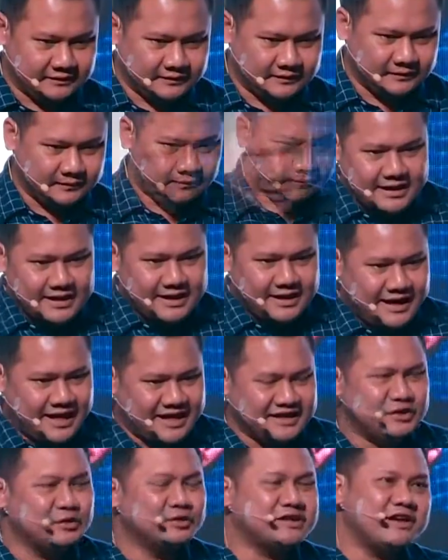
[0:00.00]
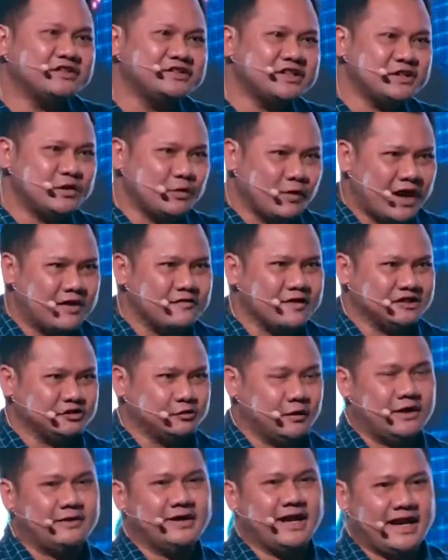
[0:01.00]
Okay. And 2012 as
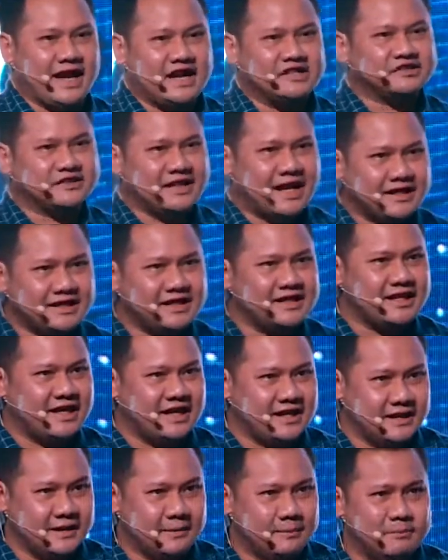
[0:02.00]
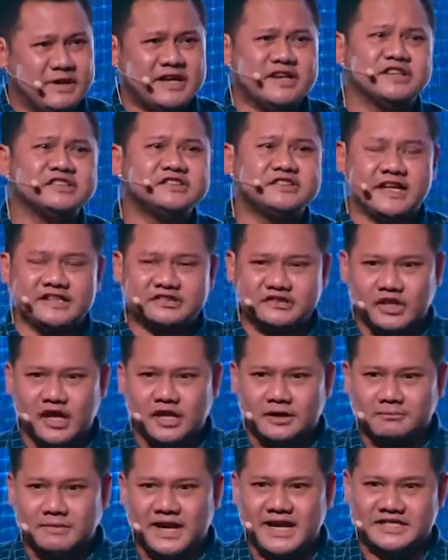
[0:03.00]
well, I started, because there's
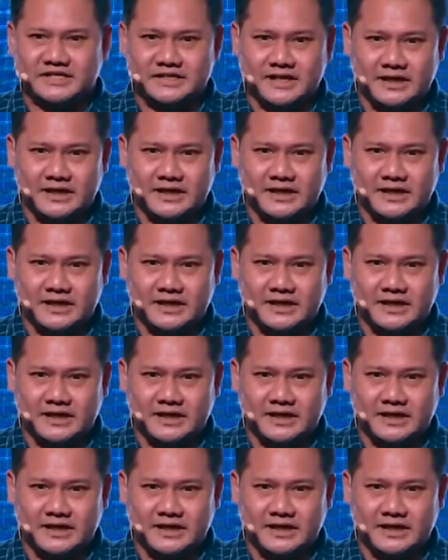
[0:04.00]
not much